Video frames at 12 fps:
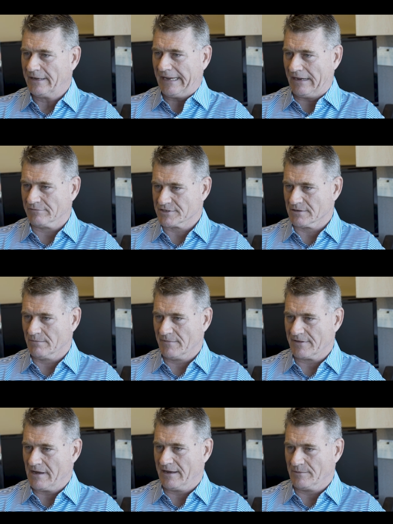have some
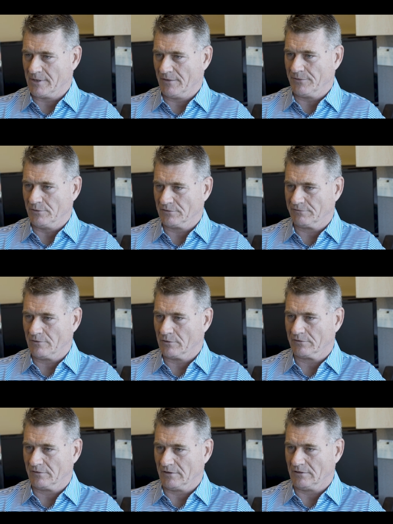thought about those
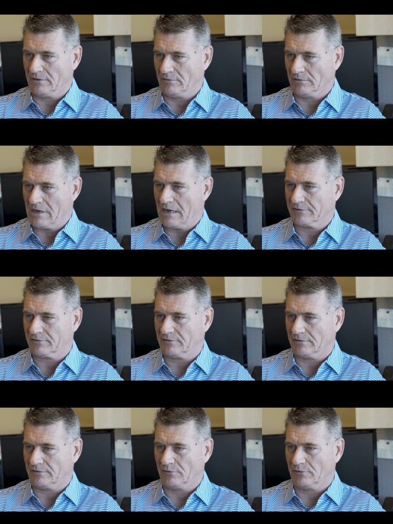folks that you lost to,